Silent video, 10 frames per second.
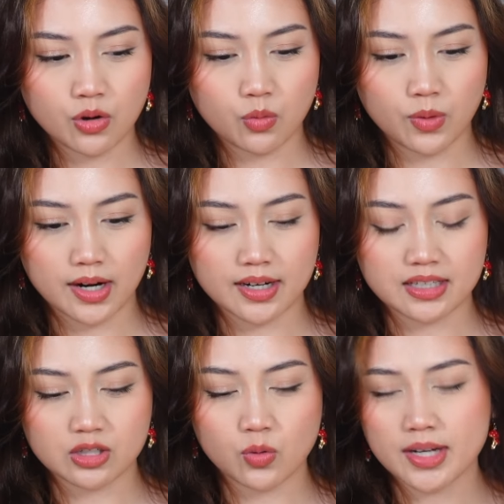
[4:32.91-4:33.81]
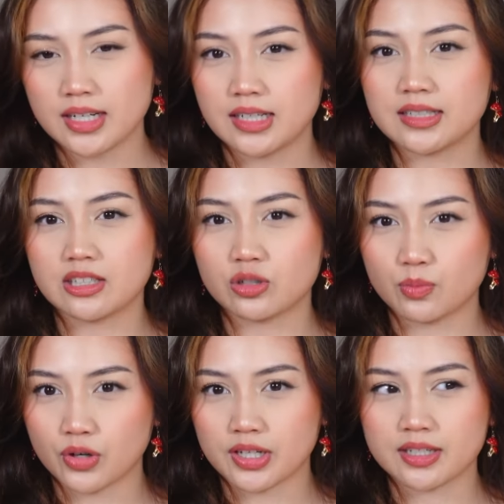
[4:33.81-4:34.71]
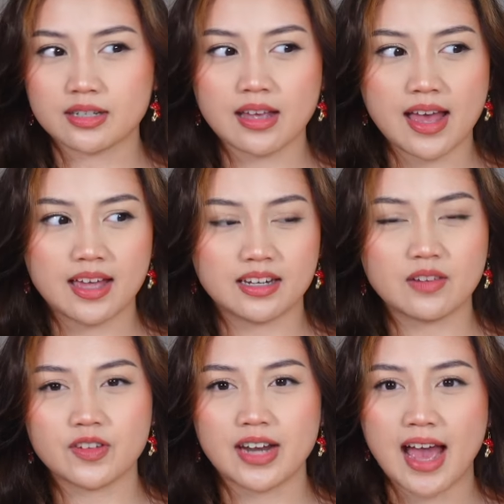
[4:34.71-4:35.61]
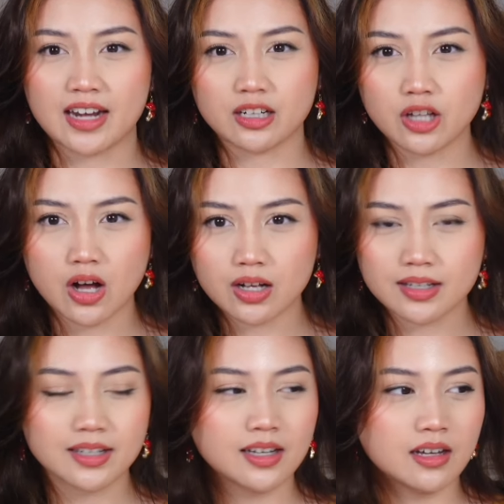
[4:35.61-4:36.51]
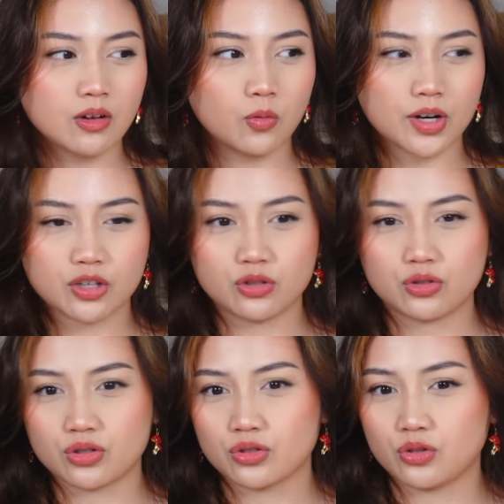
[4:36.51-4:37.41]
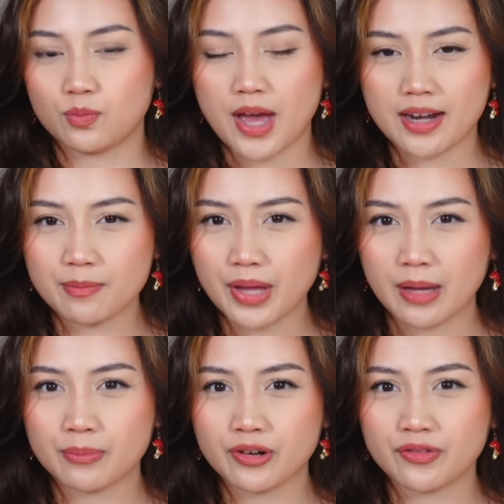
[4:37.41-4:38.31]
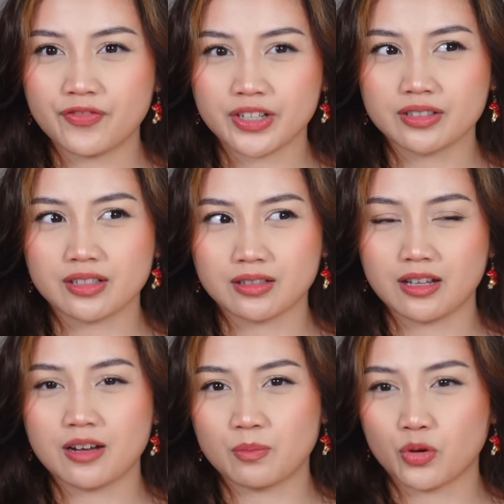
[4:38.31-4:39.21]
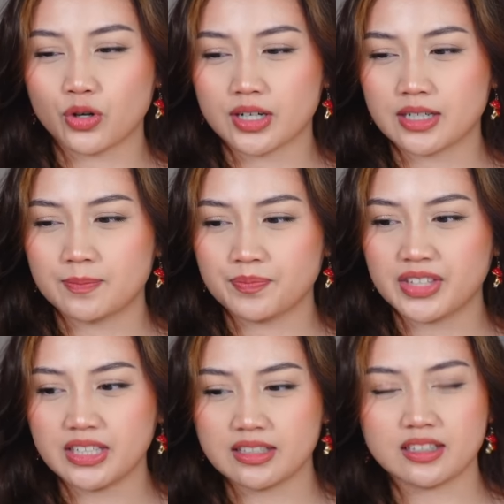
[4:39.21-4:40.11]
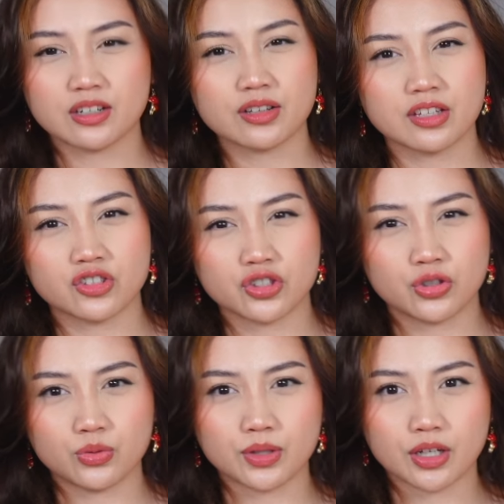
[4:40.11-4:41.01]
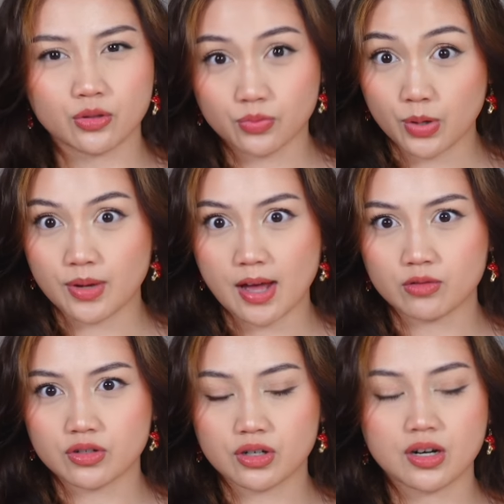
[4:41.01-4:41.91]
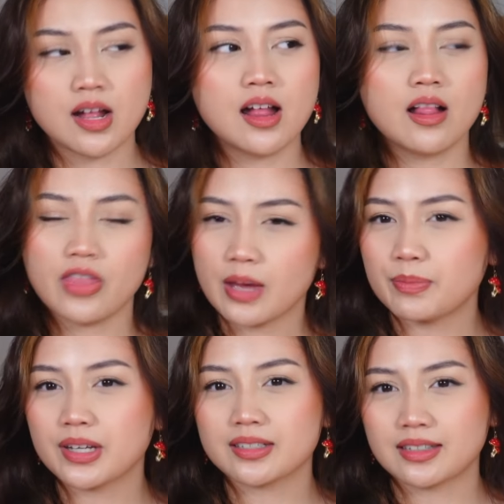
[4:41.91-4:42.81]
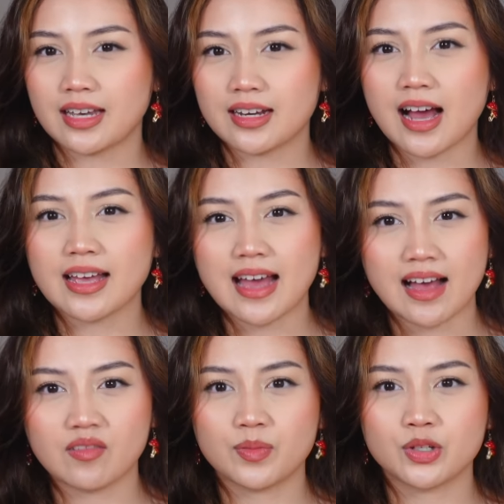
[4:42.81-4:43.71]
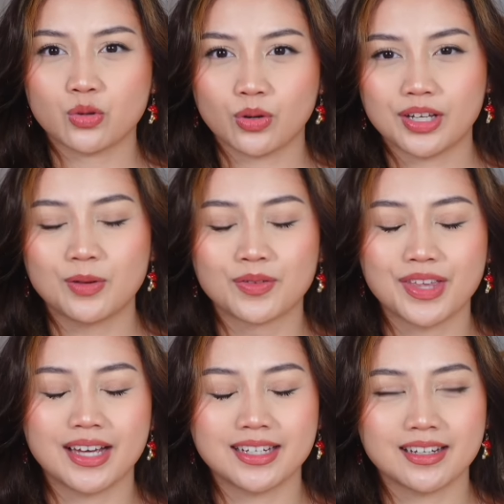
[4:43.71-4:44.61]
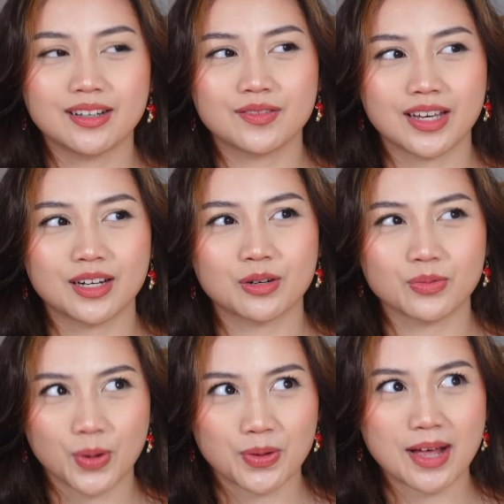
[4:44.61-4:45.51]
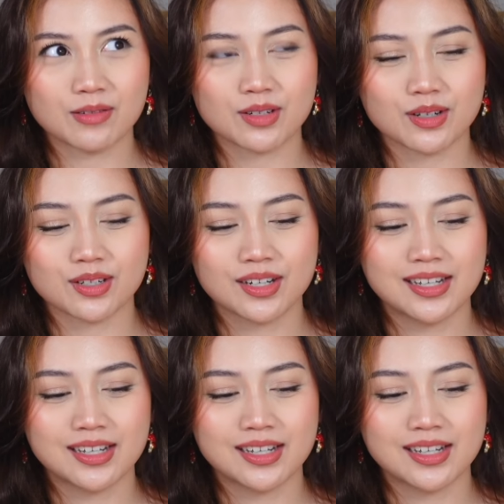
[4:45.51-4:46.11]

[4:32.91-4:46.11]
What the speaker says: where it's quite easy to print, and even analog where you just do pen and paper feels a lot more easier than just using a row counter. That being said, I have been toying with the idea of getting a row counter